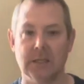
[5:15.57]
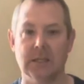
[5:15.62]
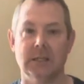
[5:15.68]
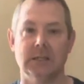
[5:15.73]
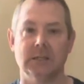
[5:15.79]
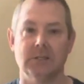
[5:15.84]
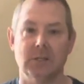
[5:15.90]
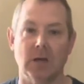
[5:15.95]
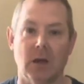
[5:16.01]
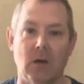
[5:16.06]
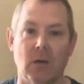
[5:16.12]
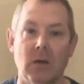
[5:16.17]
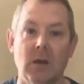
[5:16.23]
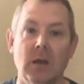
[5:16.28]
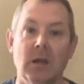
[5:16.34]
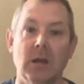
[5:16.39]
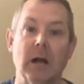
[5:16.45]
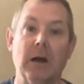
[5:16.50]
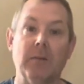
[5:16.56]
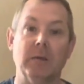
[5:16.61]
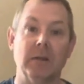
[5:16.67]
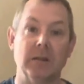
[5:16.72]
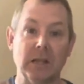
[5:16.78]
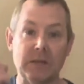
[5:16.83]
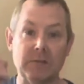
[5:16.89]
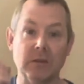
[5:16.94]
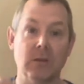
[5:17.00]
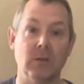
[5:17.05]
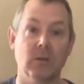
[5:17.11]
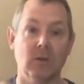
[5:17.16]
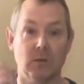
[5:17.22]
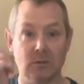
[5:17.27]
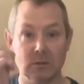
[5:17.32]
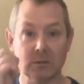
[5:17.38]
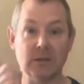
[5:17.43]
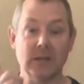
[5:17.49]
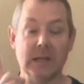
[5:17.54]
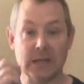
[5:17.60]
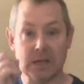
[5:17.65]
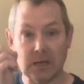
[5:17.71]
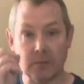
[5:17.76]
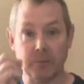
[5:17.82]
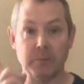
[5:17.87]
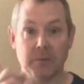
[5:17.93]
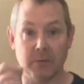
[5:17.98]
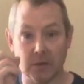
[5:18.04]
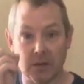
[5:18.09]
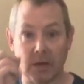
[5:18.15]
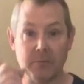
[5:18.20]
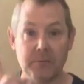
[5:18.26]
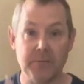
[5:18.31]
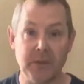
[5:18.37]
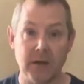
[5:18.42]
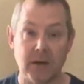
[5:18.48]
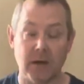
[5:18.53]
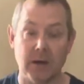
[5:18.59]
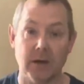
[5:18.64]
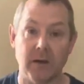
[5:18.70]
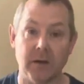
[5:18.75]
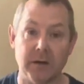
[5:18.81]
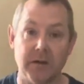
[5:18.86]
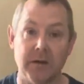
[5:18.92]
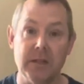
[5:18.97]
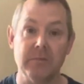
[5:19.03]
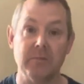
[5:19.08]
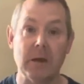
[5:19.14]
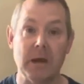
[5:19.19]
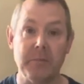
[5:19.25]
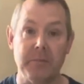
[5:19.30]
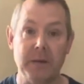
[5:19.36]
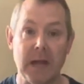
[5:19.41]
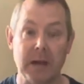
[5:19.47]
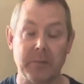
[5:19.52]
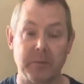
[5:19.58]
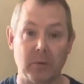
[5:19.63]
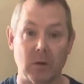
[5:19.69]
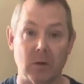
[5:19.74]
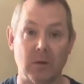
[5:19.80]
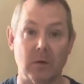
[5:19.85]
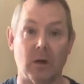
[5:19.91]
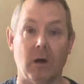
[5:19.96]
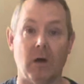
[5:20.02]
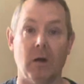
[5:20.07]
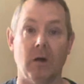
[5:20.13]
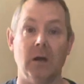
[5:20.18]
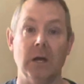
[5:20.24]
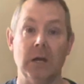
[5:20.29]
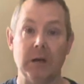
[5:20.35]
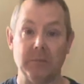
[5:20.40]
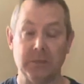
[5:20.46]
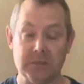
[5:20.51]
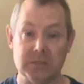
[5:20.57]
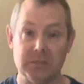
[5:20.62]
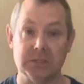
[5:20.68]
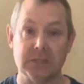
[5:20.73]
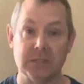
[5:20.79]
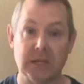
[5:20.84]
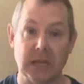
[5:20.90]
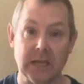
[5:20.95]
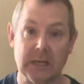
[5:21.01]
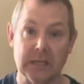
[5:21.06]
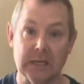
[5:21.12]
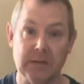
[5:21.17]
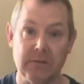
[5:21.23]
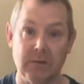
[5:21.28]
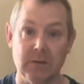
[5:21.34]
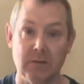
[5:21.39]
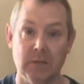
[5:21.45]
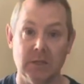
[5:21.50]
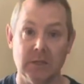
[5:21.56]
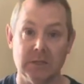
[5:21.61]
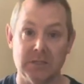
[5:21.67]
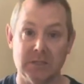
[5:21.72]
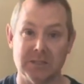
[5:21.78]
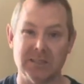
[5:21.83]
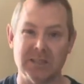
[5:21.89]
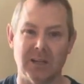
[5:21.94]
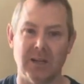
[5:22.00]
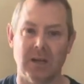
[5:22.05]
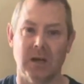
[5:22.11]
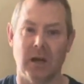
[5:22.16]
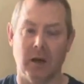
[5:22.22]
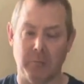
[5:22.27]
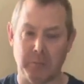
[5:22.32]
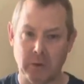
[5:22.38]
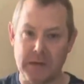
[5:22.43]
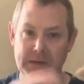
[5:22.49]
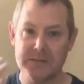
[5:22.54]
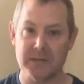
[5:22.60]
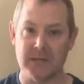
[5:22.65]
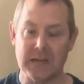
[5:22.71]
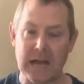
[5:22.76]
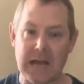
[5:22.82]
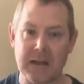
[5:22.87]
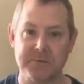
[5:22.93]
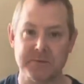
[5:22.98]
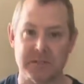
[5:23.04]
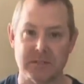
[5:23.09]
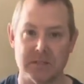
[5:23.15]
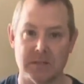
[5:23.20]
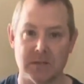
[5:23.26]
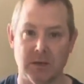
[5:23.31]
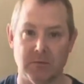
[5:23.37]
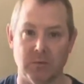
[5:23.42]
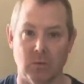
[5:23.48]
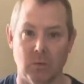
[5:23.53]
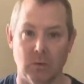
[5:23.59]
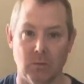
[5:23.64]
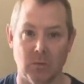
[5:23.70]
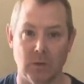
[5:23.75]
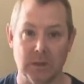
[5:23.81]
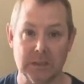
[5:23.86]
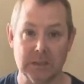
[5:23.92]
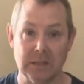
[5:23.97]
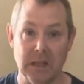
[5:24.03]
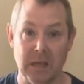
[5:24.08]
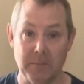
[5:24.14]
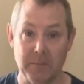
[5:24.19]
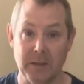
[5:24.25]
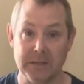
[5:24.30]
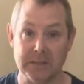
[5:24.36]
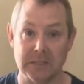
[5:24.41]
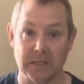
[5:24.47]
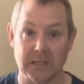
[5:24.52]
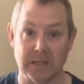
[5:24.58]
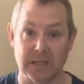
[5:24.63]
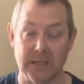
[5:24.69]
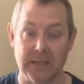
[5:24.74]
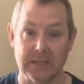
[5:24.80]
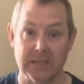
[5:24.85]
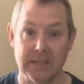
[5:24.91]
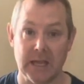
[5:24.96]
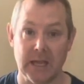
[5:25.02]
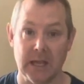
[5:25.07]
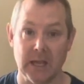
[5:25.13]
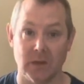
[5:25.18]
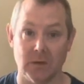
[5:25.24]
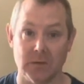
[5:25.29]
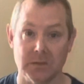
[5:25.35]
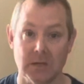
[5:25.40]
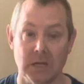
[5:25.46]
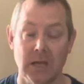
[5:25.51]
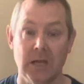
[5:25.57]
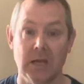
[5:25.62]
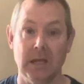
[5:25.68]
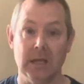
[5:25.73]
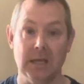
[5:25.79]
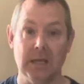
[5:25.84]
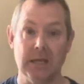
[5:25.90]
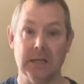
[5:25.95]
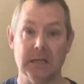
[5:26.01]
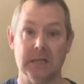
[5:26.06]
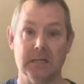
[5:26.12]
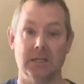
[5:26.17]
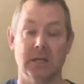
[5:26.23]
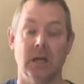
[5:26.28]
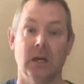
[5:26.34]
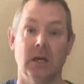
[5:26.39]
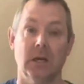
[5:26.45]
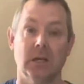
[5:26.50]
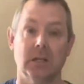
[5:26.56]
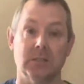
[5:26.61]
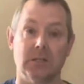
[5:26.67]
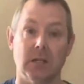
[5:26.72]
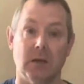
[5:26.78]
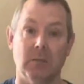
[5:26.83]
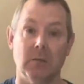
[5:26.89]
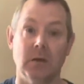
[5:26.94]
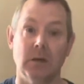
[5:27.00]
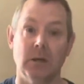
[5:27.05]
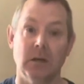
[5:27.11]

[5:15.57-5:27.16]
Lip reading: So I'm going to leave a little link up there underneath my back protocol, but just to kind of give you just a brief synopsis of what that basically entails is some